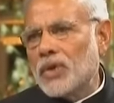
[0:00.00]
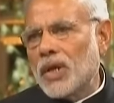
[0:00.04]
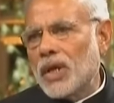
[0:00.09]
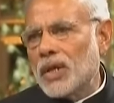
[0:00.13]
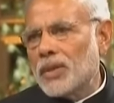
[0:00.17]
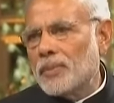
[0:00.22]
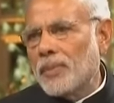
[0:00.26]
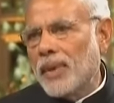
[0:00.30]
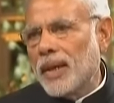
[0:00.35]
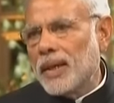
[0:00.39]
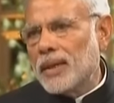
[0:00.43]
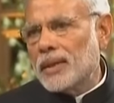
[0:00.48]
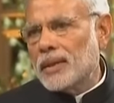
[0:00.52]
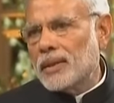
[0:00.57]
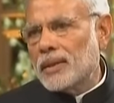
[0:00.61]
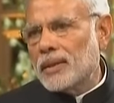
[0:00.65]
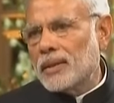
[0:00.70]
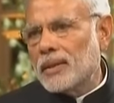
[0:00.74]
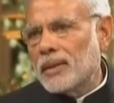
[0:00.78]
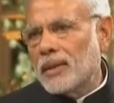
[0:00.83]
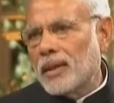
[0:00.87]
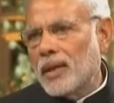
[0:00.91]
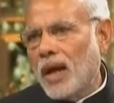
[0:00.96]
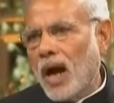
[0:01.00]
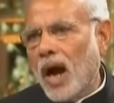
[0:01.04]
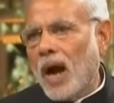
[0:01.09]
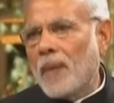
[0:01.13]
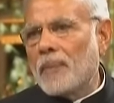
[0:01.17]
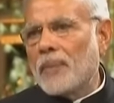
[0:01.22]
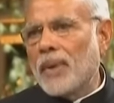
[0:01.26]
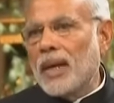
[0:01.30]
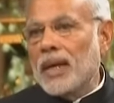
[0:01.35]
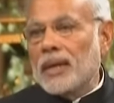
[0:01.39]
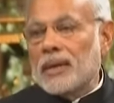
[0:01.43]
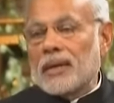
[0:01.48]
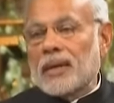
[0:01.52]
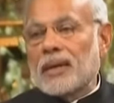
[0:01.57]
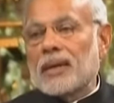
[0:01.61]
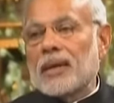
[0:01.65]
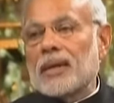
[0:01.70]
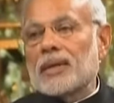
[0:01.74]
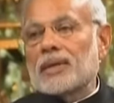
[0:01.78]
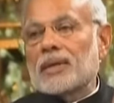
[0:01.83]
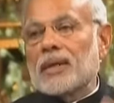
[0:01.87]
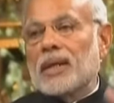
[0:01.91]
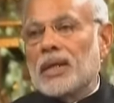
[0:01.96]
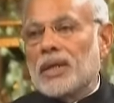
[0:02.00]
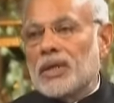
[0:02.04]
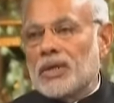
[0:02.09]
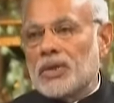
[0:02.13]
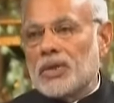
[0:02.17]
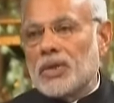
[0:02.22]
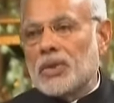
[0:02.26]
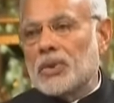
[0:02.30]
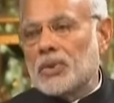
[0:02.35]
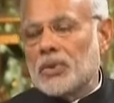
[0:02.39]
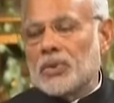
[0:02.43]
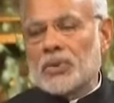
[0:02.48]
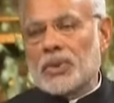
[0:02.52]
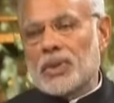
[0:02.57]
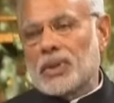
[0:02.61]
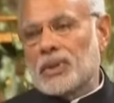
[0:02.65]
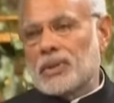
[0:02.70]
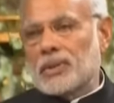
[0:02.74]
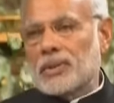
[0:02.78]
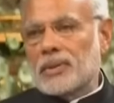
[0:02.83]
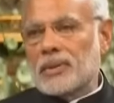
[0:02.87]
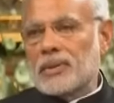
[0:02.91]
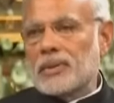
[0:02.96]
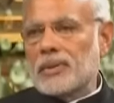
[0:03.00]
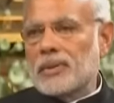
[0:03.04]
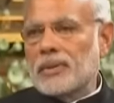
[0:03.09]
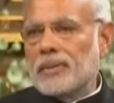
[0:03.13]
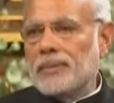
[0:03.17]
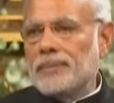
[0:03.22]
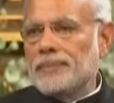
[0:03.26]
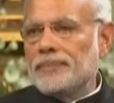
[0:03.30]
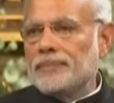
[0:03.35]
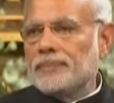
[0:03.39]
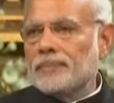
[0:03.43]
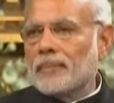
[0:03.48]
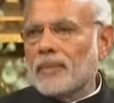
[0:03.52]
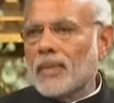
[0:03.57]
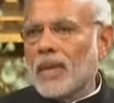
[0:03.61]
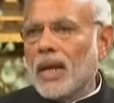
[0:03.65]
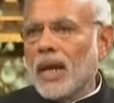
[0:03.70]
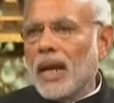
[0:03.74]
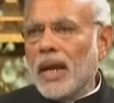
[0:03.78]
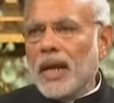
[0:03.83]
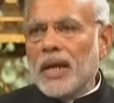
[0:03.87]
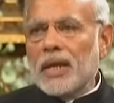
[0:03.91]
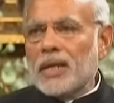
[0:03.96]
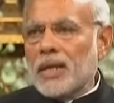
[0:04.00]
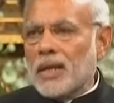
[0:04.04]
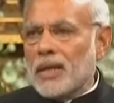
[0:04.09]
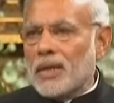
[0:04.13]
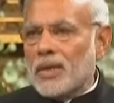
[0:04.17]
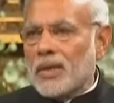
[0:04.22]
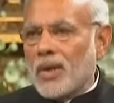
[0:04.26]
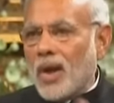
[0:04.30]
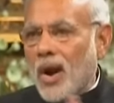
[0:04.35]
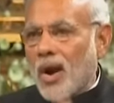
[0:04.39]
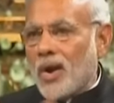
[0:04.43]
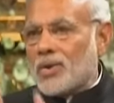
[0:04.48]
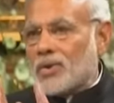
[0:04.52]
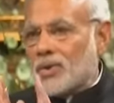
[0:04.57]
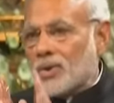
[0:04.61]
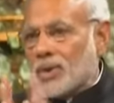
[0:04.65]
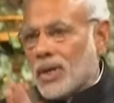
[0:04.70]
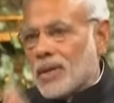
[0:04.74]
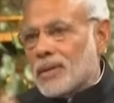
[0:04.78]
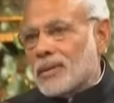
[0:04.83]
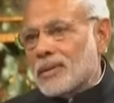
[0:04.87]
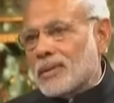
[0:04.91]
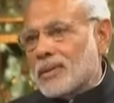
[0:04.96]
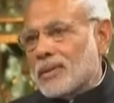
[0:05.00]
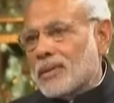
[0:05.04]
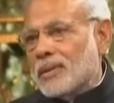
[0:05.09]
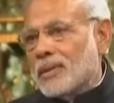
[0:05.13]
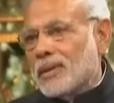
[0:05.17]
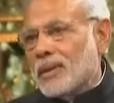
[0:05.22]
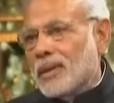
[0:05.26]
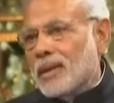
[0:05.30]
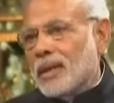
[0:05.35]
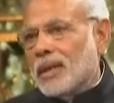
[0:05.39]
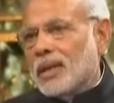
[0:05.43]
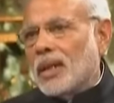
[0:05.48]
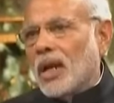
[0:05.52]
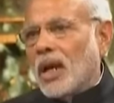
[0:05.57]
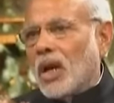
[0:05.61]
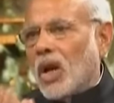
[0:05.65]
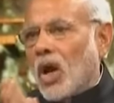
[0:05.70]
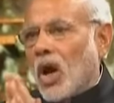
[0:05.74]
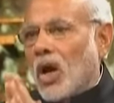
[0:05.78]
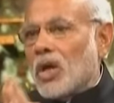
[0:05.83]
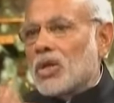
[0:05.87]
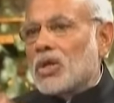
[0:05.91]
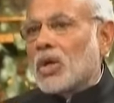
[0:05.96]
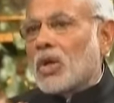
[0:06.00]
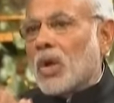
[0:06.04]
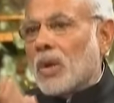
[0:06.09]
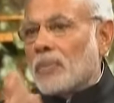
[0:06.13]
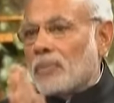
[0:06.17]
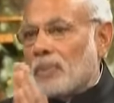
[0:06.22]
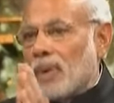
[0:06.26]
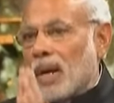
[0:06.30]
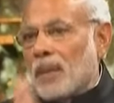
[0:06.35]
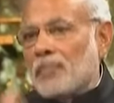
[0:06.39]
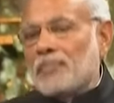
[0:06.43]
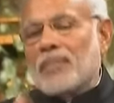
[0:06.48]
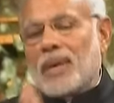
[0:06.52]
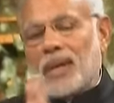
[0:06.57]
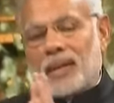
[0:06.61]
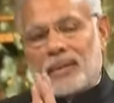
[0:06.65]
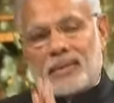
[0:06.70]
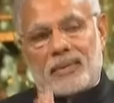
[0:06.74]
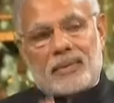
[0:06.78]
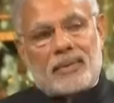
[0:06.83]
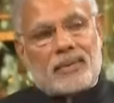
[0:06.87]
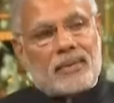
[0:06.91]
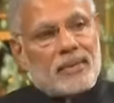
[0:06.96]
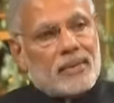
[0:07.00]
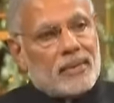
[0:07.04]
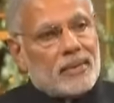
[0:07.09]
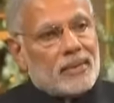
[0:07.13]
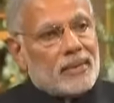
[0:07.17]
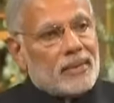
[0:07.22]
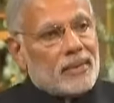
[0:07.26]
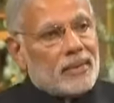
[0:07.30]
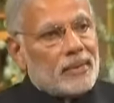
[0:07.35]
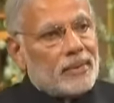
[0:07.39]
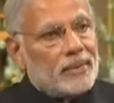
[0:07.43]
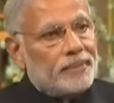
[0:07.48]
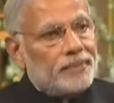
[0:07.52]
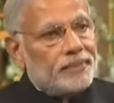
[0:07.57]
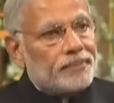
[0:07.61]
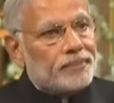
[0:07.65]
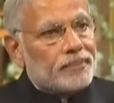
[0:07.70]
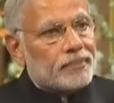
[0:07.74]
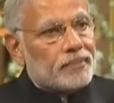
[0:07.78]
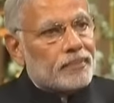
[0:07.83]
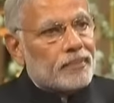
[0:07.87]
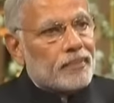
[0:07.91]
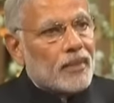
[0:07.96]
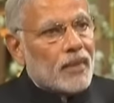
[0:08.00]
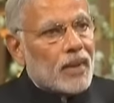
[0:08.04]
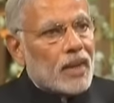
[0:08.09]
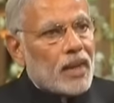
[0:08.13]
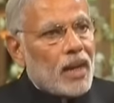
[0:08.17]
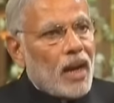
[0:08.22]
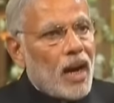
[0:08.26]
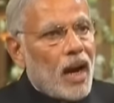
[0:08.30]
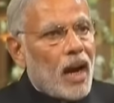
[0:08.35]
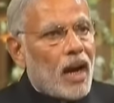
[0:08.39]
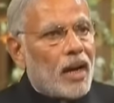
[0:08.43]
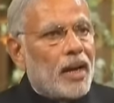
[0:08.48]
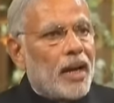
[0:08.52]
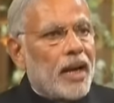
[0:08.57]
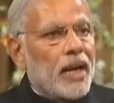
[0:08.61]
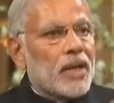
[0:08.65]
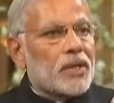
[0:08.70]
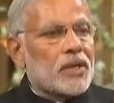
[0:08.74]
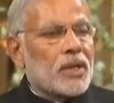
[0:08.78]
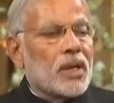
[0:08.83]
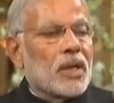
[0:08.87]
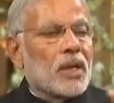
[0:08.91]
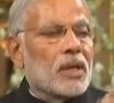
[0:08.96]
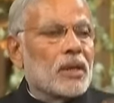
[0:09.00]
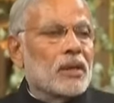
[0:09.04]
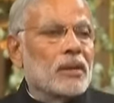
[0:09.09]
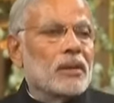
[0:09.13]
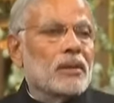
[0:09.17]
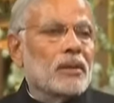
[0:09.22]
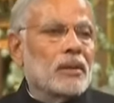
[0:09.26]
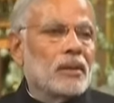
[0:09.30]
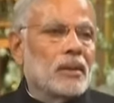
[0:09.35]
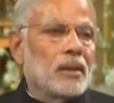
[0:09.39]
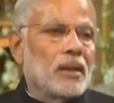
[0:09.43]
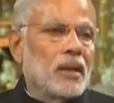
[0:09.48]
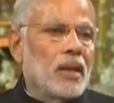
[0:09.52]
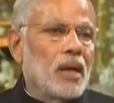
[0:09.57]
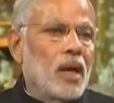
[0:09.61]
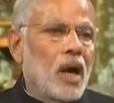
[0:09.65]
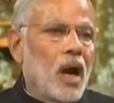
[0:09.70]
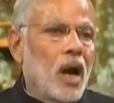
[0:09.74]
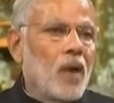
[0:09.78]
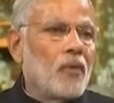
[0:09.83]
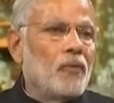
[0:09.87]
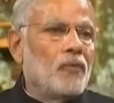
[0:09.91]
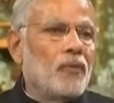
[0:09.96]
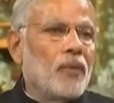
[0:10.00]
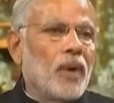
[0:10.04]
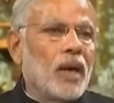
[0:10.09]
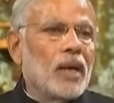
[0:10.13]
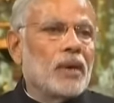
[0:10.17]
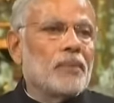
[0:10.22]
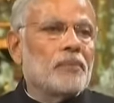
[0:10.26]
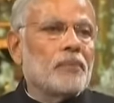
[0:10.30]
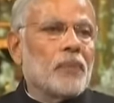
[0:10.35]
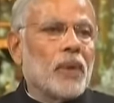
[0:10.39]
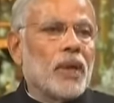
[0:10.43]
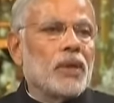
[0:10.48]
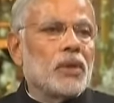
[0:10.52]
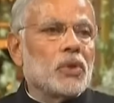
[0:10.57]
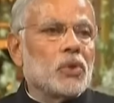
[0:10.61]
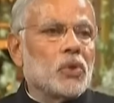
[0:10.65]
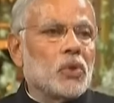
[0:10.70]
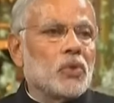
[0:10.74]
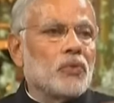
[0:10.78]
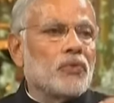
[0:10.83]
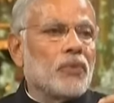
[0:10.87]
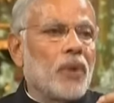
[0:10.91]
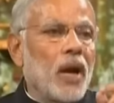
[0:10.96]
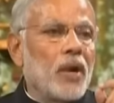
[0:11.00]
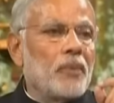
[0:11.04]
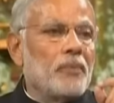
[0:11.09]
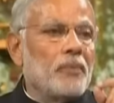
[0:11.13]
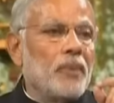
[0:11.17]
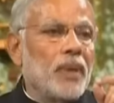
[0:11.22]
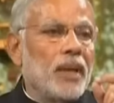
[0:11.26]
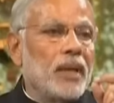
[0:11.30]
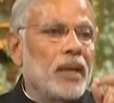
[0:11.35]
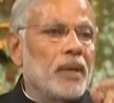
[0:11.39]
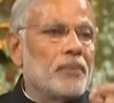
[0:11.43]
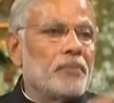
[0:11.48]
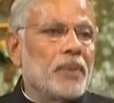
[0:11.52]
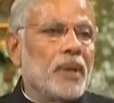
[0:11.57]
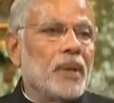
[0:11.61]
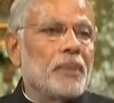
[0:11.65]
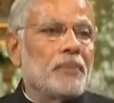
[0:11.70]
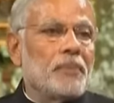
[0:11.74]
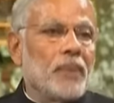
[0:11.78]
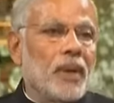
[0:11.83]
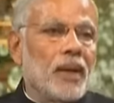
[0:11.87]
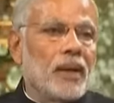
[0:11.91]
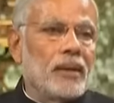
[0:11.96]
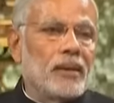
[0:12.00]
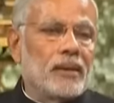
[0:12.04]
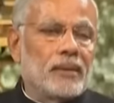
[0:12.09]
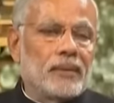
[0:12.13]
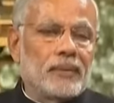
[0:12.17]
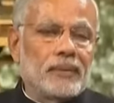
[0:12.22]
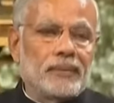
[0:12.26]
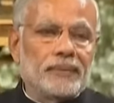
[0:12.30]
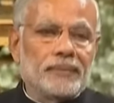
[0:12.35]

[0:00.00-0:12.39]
judgment of international institutions. It is not just the logic of numbers. A nation of 1.25 billion people